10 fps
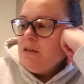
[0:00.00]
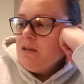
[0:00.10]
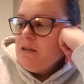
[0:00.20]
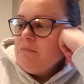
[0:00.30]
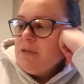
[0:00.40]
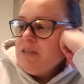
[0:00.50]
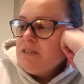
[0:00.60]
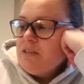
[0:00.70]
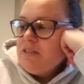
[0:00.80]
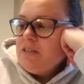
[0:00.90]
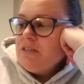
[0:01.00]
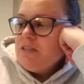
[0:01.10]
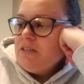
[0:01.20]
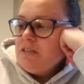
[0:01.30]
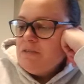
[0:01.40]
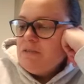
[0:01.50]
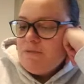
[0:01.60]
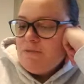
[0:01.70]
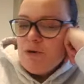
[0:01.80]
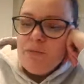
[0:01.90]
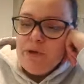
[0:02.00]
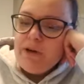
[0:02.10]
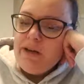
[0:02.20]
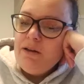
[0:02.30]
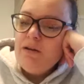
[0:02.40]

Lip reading: administration of opioid.